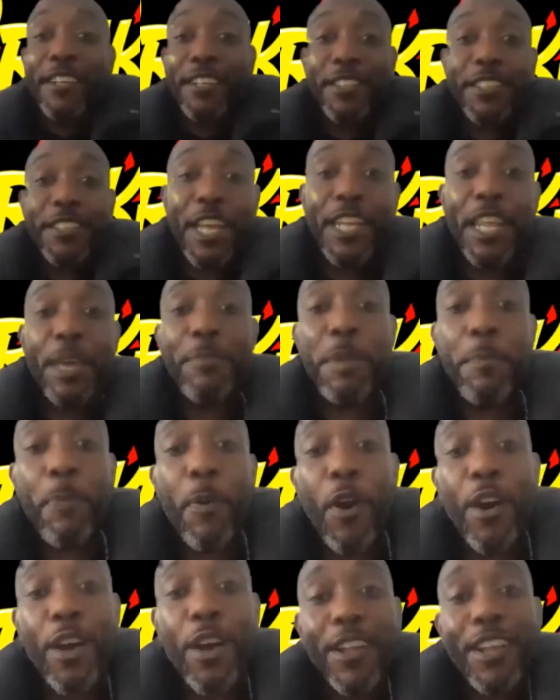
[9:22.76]
is are on the
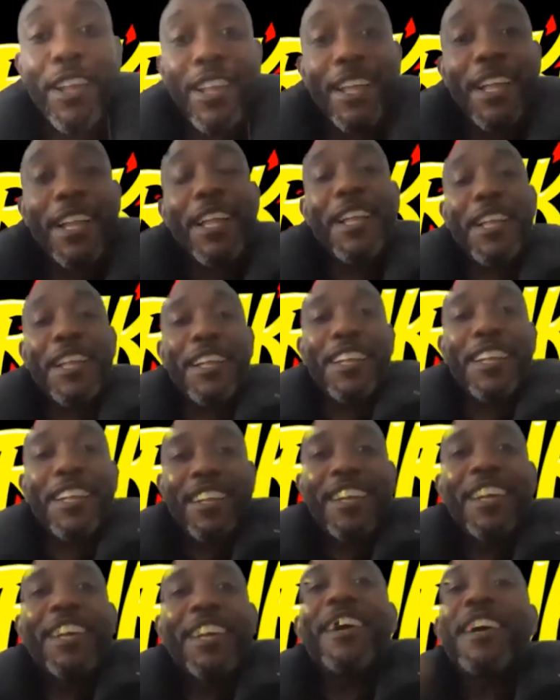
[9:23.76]
put, journey of both
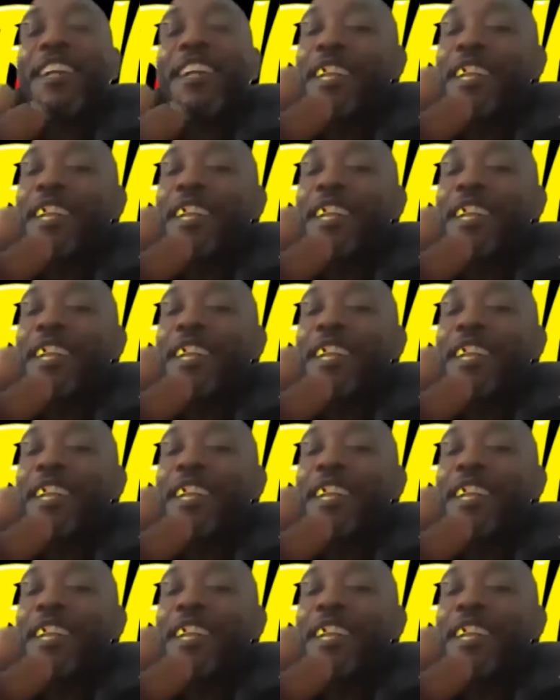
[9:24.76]
genres.